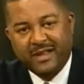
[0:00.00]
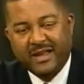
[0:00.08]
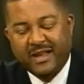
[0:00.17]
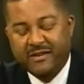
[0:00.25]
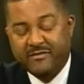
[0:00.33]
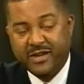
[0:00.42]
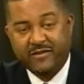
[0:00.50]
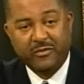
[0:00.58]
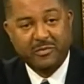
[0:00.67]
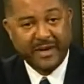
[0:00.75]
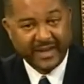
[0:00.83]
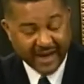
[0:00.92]
Have you ever
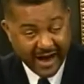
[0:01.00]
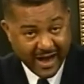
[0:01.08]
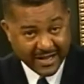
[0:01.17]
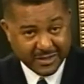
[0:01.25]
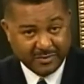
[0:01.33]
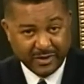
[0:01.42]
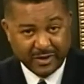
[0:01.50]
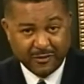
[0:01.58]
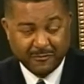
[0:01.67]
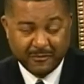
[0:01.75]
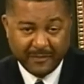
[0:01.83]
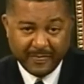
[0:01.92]
been in a hospital?
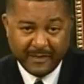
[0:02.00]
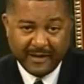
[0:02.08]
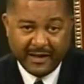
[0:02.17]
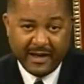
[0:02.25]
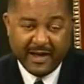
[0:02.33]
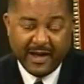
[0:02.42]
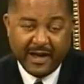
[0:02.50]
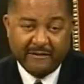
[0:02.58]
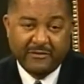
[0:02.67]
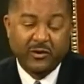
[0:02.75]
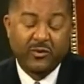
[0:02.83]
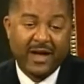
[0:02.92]
Have
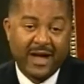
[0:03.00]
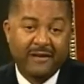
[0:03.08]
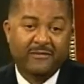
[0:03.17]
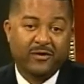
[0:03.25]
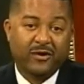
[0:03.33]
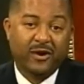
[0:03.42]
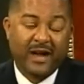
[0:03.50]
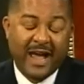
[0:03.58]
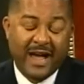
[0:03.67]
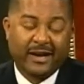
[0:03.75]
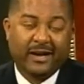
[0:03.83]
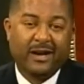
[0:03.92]
you ever had
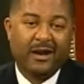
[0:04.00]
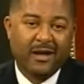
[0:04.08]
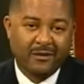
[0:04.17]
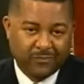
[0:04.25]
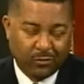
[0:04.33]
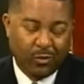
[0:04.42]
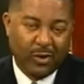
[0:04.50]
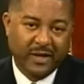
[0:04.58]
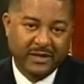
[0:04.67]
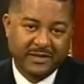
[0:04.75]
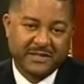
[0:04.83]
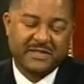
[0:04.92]
a loved one
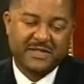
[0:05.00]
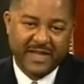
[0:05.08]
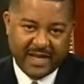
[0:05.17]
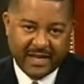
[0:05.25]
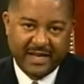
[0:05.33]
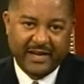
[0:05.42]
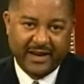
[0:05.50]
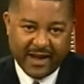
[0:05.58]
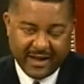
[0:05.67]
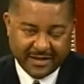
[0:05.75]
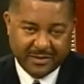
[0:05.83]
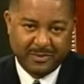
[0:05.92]
sick in a
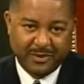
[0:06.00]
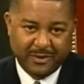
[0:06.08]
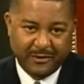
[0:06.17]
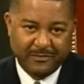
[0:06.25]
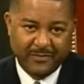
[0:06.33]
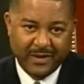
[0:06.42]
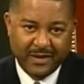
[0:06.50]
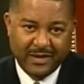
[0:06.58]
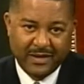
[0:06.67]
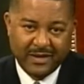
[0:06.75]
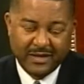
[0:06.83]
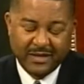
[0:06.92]
hospital?
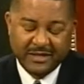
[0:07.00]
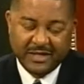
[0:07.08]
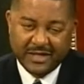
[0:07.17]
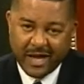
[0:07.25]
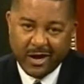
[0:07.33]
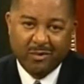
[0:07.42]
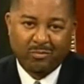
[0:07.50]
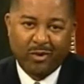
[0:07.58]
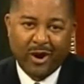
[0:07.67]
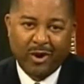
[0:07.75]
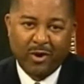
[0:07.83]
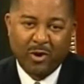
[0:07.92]
Today on
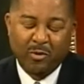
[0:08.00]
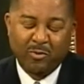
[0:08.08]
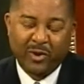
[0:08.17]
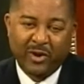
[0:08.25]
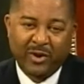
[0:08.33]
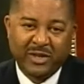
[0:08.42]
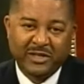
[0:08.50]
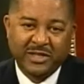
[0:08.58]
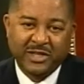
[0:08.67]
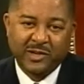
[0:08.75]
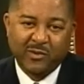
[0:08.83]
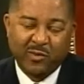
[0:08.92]
Brighter Hope, we're going to
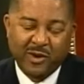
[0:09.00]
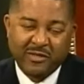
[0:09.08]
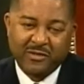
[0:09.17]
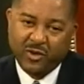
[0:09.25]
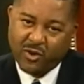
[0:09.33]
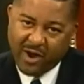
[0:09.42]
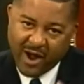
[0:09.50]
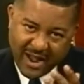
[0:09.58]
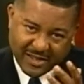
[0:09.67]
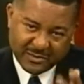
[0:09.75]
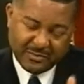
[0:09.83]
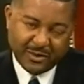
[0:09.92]
deal with your
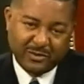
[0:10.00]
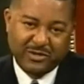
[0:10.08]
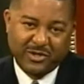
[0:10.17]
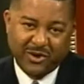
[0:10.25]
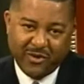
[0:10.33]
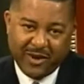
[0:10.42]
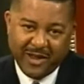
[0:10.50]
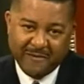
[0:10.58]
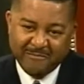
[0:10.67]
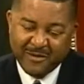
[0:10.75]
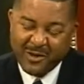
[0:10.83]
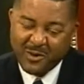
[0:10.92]
hospital journey
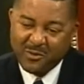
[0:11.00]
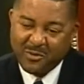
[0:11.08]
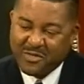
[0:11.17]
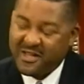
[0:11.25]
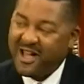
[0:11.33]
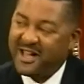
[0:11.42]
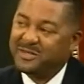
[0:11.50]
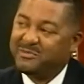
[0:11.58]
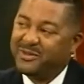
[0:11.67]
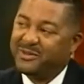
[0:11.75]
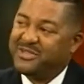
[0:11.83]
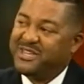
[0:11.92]
with a
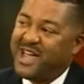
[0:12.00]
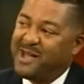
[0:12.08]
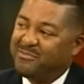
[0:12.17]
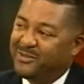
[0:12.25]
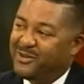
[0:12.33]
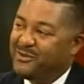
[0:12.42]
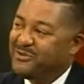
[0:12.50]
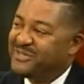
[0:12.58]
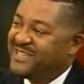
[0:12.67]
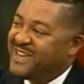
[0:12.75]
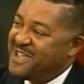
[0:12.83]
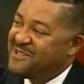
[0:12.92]
hospital chaplain whose
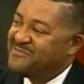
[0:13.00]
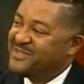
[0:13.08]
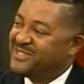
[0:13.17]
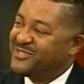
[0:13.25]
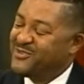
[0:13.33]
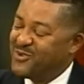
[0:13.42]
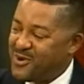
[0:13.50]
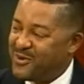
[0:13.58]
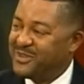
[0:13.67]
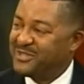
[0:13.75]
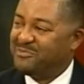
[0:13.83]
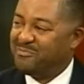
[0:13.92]
name is
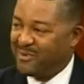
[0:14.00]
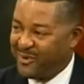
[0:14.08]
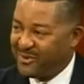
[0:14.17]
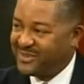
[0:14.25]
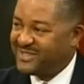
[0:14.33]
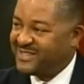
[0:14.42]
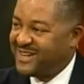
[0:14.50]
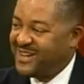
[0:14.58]
Norris Burks.